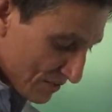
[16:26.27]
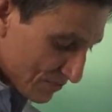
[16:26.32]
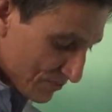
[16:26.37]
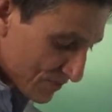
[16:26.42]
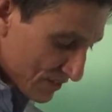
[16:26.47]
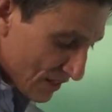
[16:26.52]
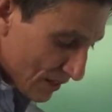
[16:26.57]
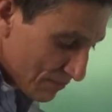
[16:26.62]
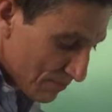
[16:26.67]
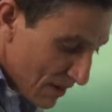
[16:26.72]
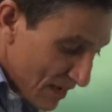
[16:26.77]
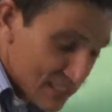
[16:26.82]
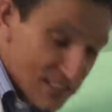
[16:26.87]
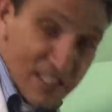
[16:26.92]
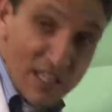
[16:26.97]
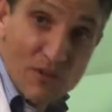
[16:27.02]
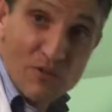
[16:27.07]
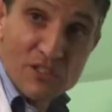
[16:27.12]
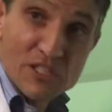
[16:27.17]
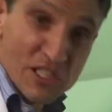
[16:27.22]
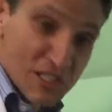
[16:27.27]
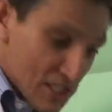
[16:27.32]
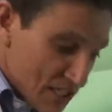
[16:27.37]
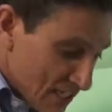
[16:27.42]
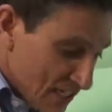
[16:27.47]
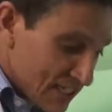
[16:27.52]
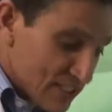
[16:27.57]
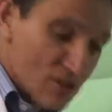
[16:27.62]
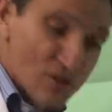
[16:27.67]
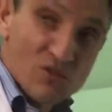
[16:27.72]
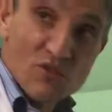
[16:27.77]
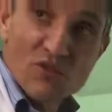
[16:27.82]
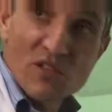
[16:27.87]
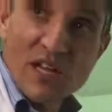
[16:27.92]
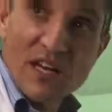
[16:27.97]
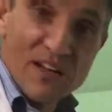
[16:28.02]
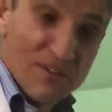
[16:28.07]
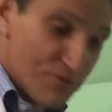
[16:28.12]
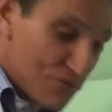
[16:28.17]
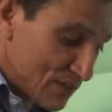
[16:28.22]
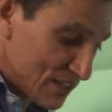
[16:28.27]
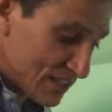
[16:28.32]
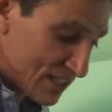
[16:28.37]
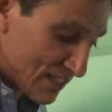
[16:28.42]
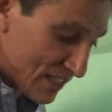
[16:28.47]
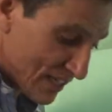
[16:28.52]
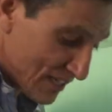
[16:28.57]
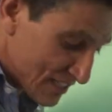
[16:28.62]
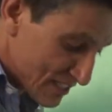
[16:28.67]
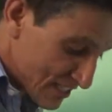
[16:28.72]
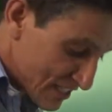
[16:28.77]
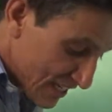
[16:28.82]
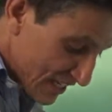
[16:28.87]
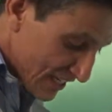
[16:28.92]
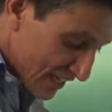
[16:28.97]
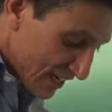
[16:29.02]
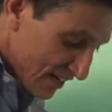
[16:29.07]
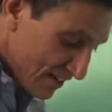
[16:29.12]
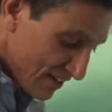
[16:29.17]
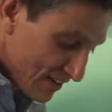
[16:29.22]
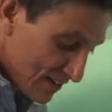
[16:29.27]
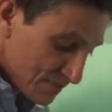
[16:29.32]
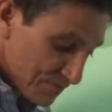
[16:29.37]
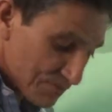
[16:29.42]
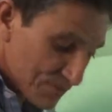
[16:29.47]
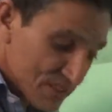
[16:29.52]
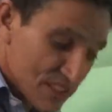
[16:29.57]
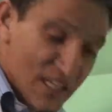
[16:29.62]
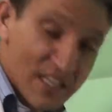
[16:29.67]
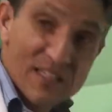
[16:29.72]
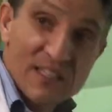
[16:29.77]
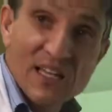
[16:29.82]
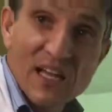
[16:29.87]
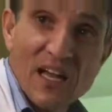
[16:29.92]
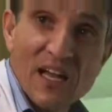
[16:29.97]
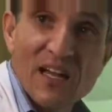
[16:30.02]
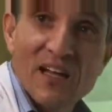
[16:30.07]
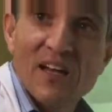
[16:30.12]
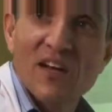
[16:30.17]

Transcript: the muscle which is related to the left ventricle is thicker than the